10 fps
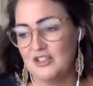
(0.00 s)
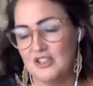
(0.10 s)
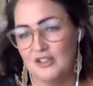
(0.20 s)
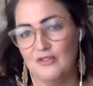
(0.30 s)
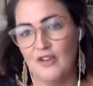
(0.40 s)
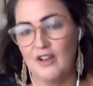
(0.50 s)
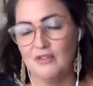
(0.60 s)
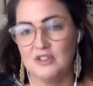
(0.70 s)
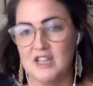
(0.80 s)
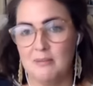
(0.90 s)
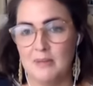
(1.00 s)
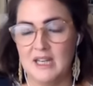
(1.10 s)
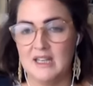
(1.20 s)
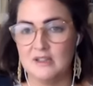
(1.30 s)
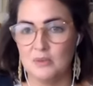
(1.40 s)
it's just five or 10
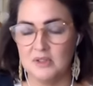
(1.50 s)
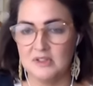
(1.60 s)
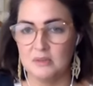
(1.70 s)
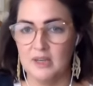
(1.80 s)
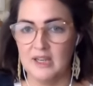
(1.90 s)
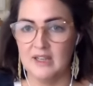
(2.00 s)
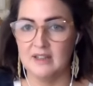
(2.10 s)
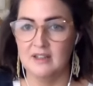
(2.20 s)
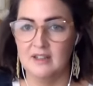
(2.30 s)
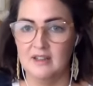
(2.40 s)
minutes once a week,